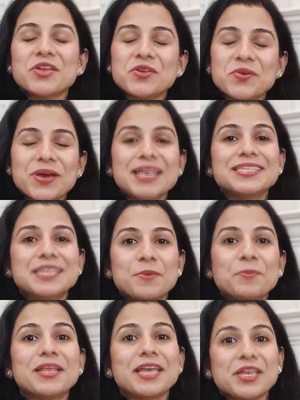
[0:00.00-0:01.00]
you can
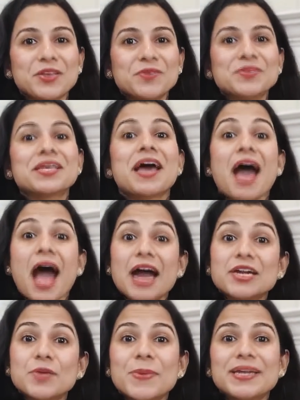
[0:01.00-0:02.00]
simply use
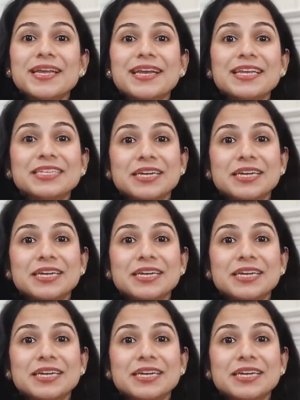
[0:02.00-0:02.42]
automatically